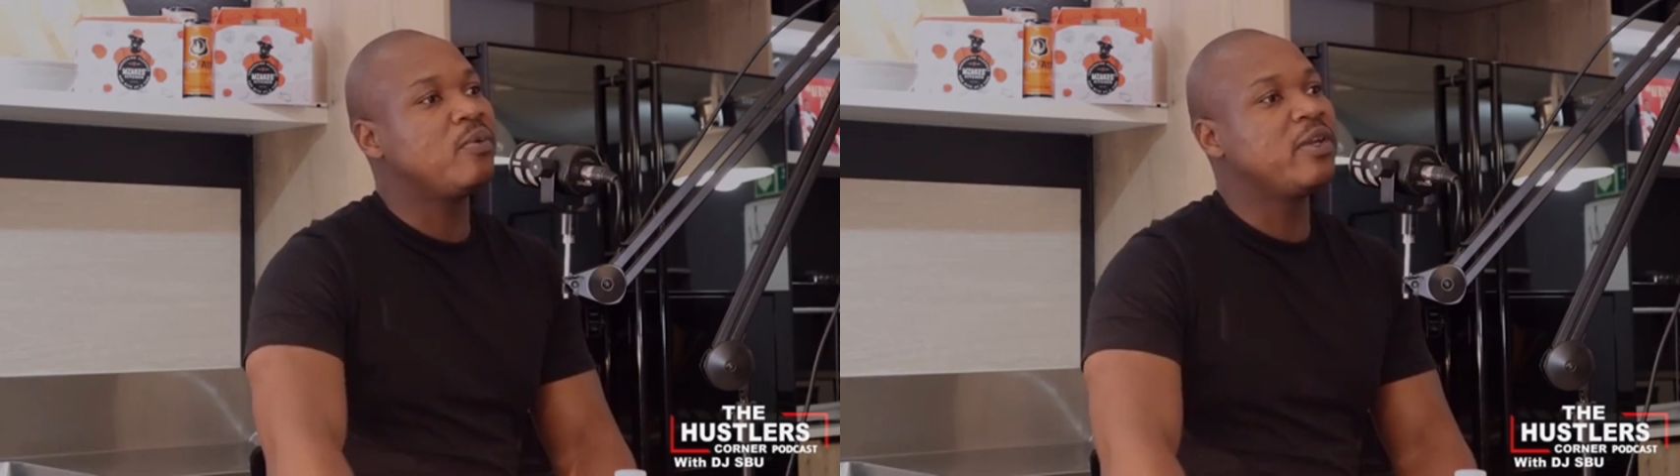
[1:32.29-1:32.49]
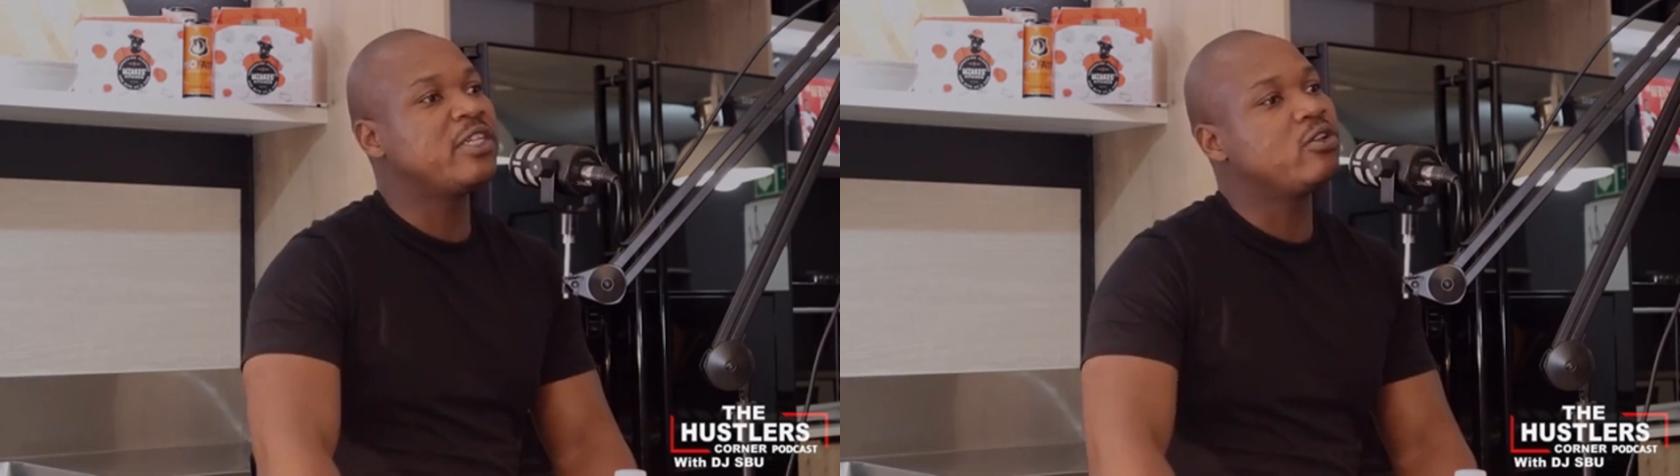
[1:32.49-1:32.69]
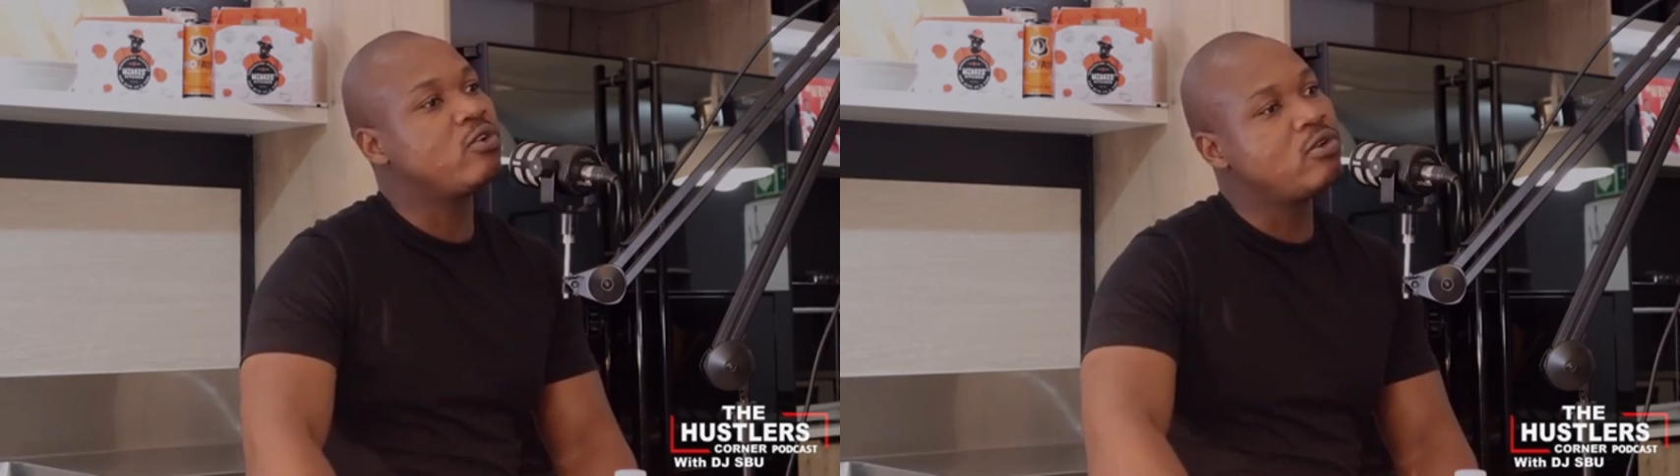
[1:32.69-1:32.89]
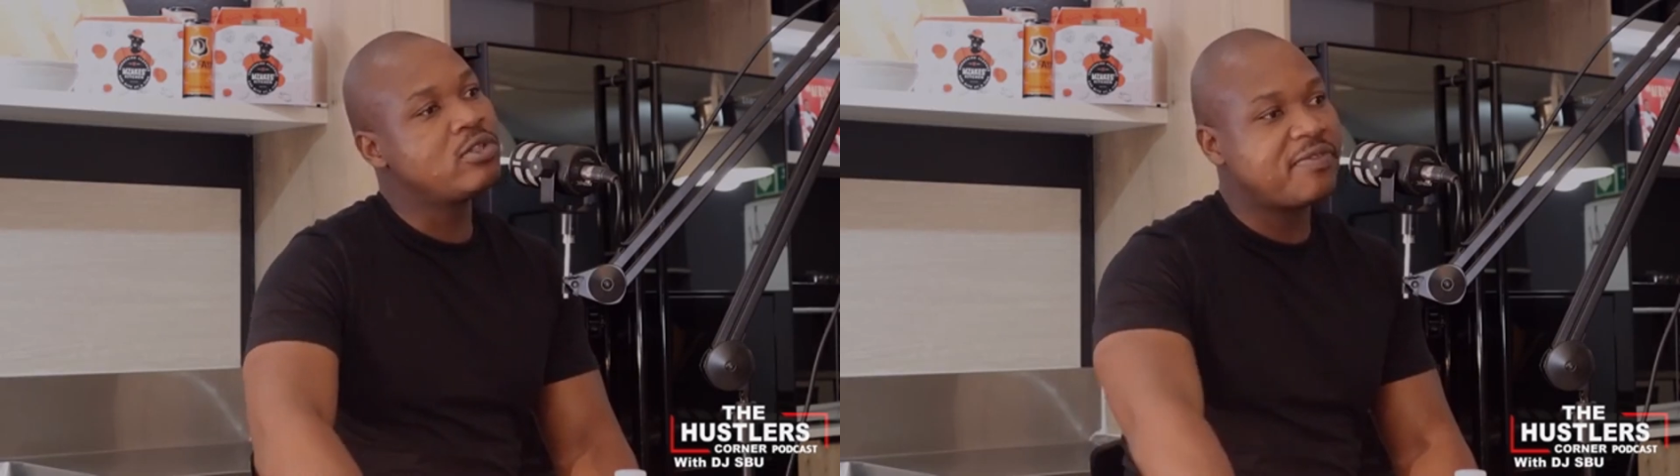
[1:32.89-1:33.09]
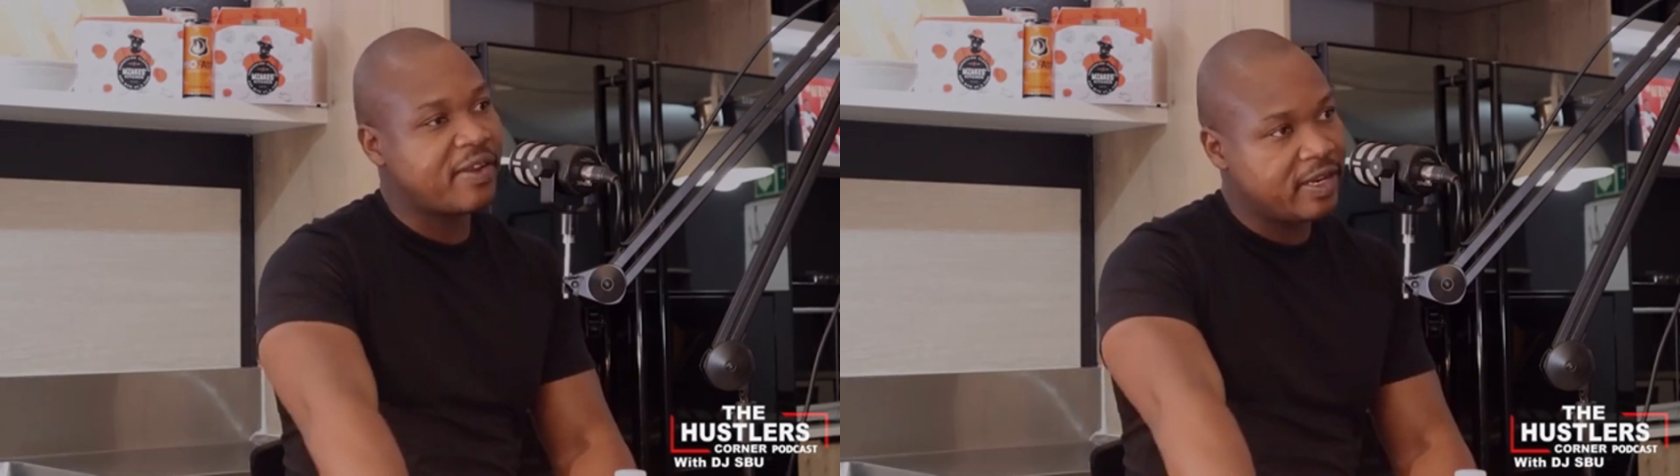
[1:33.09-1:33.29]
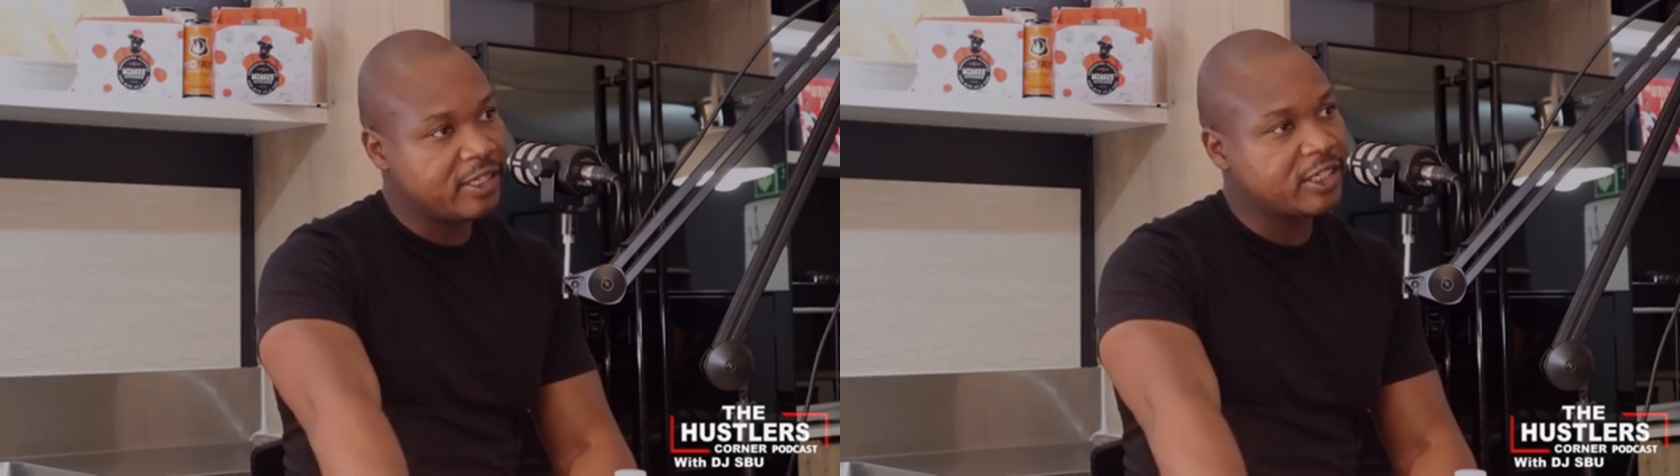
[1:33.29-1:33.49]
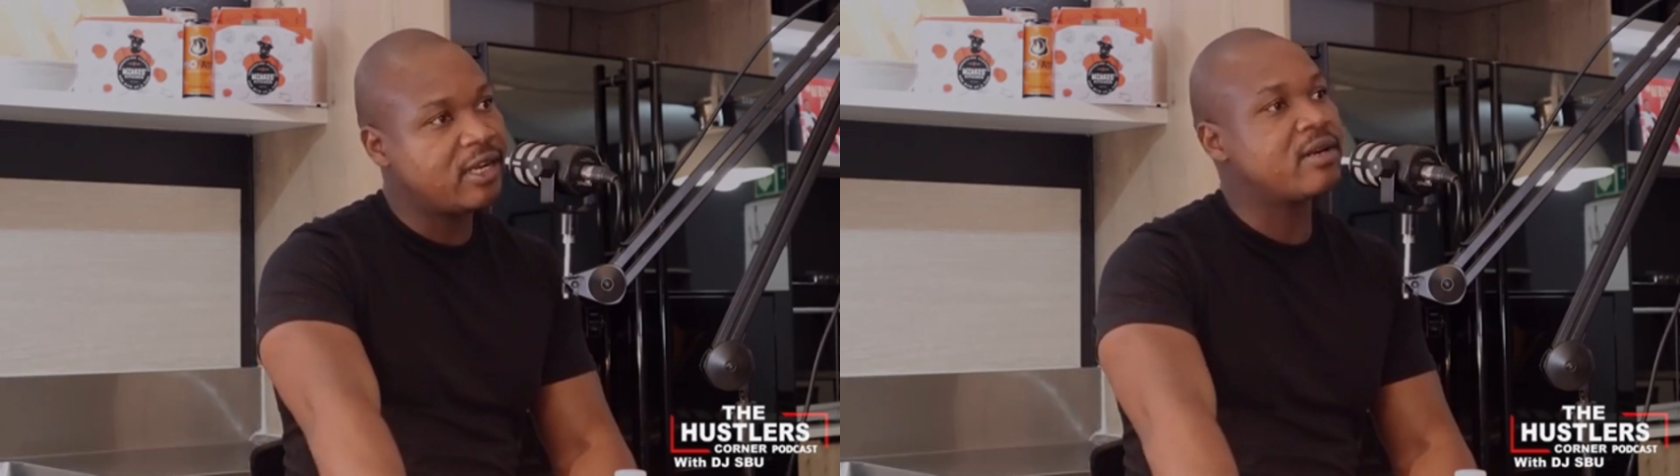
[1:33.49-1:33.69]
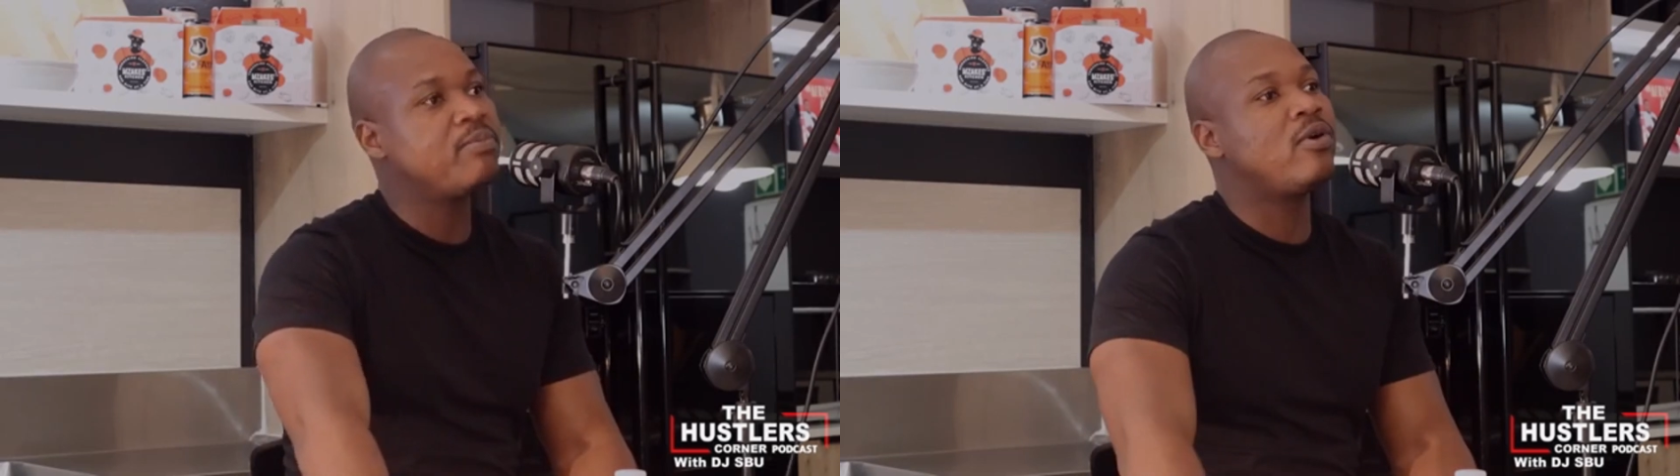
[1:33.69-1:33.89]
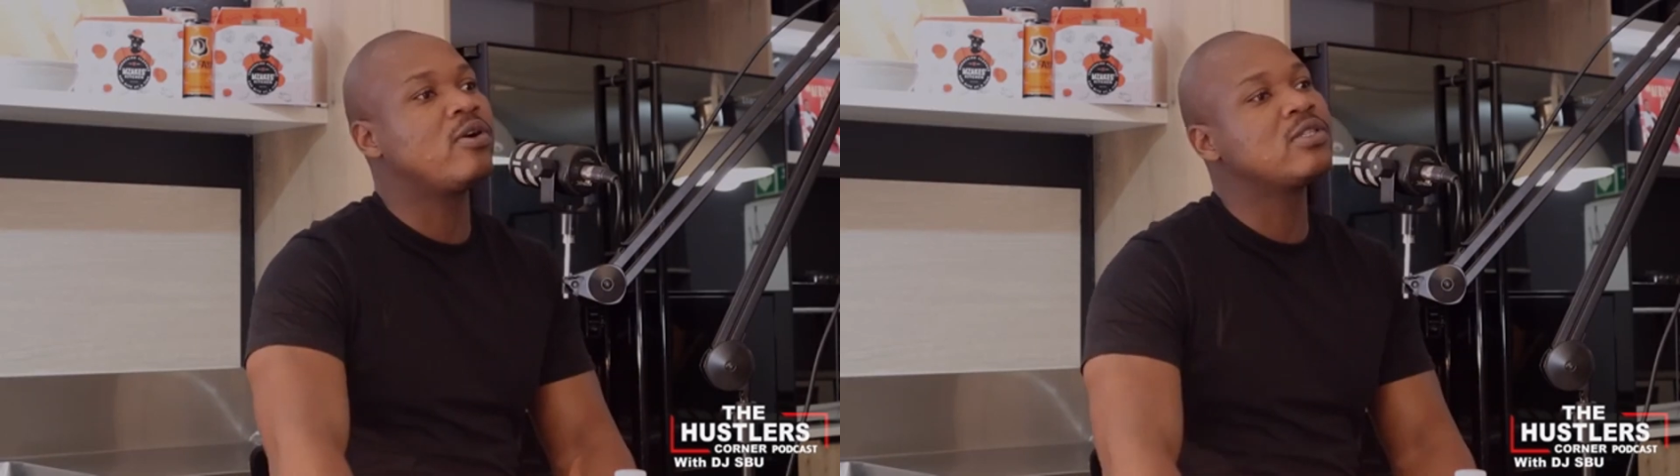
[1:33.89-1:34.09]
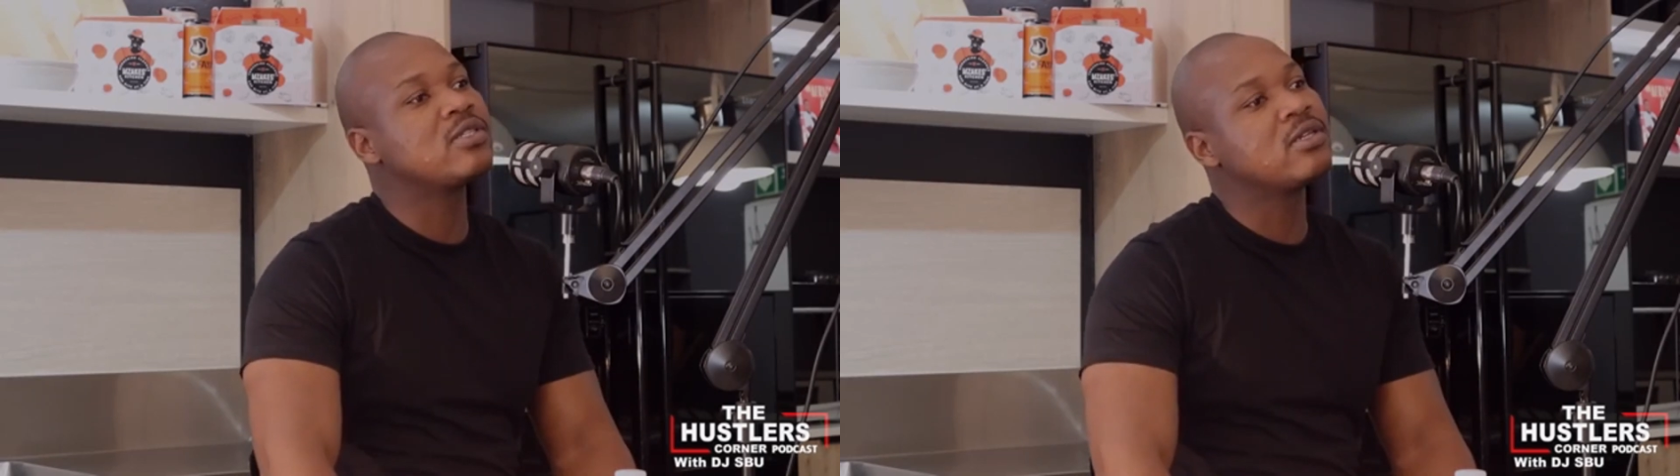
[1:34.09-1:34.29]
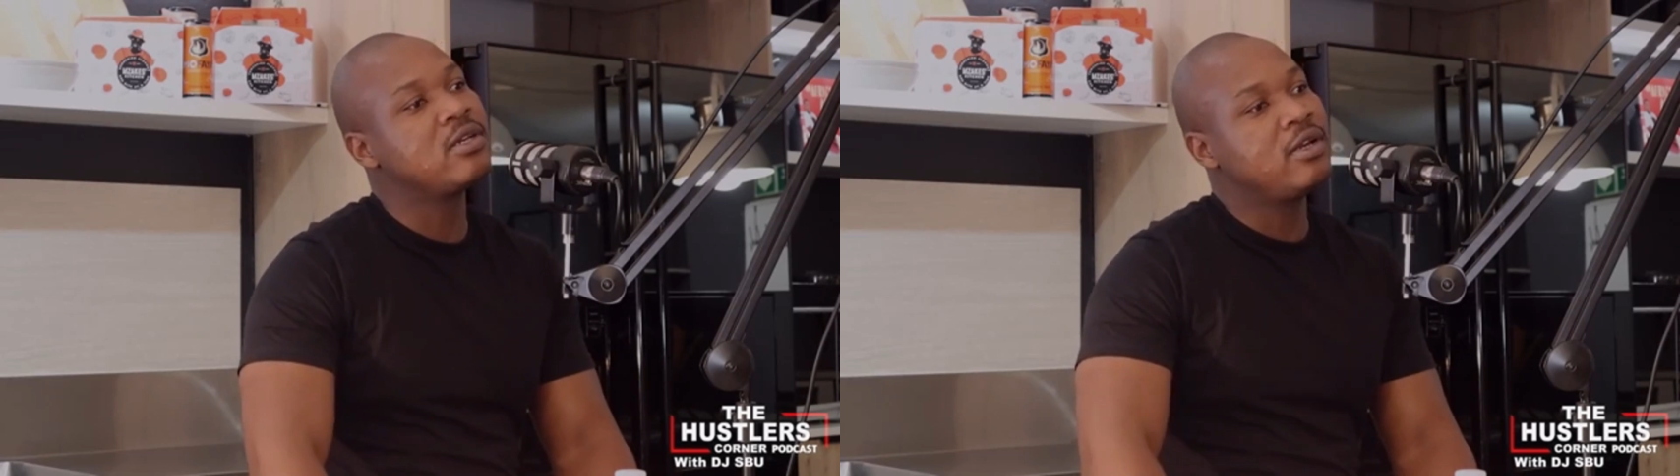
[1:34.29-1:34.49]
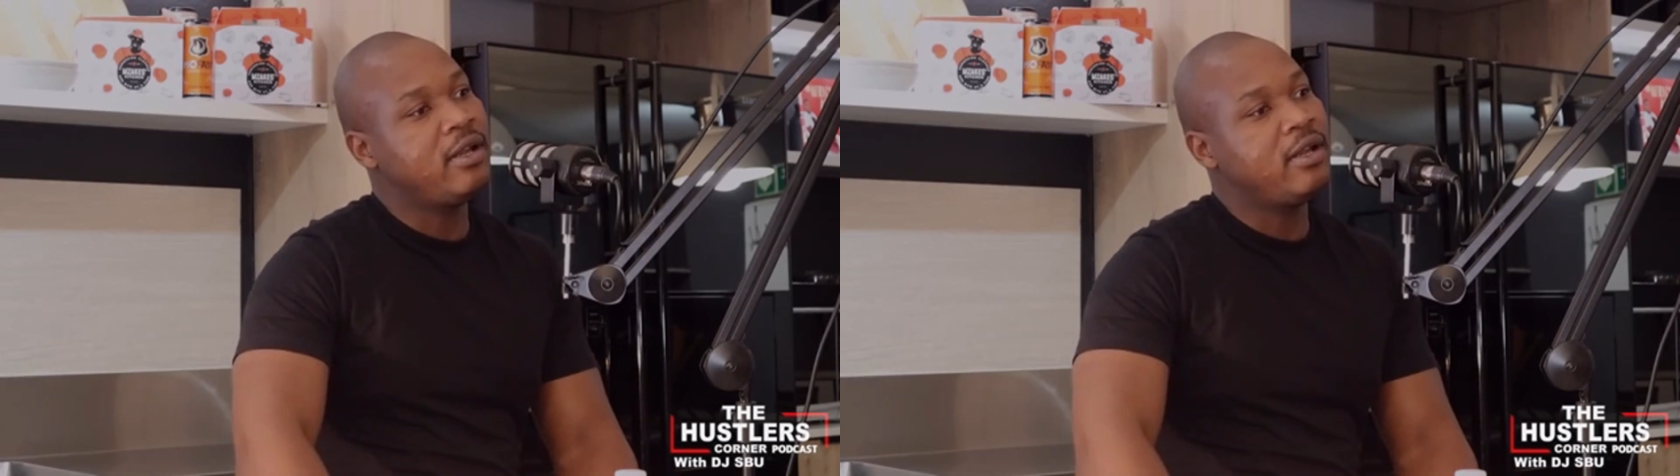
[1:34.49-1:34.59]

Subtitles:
which includes financial reports,